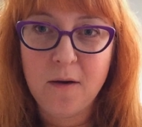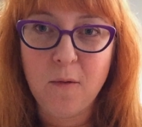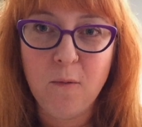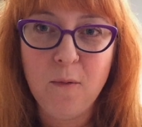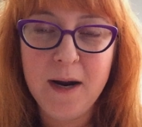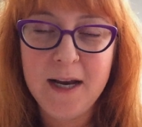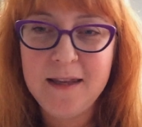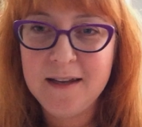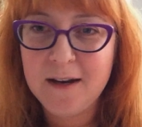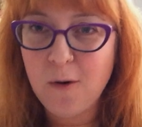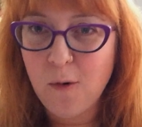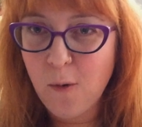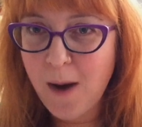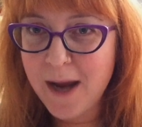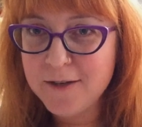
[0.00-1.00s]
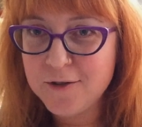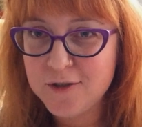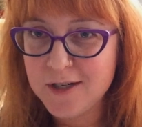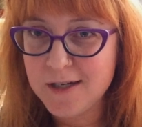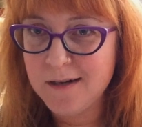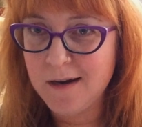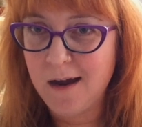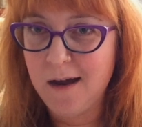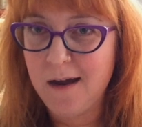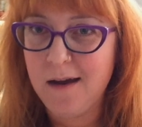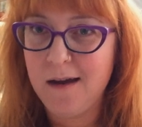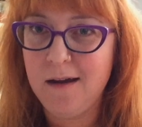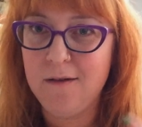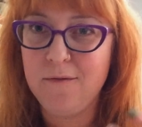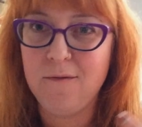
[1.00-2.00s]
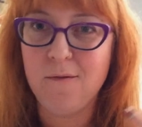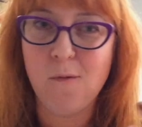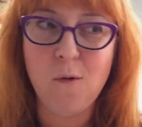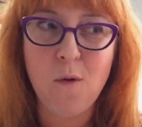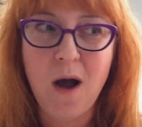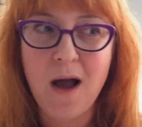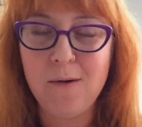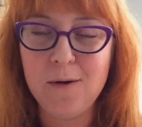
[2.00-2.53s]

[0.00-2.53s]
When the question of what